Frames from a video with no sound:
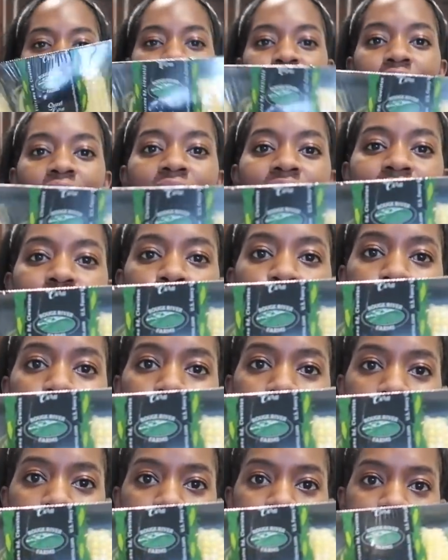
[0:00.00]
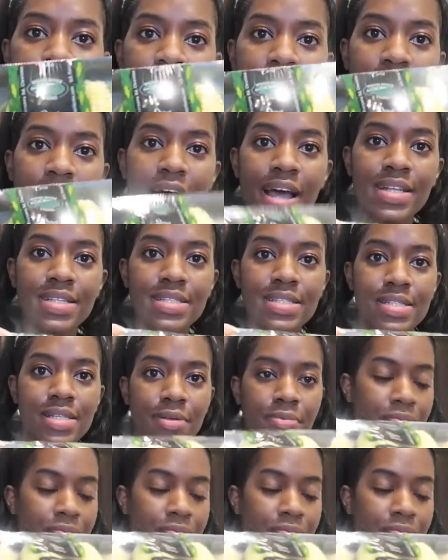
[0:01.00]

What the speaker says: So I got some corn for that.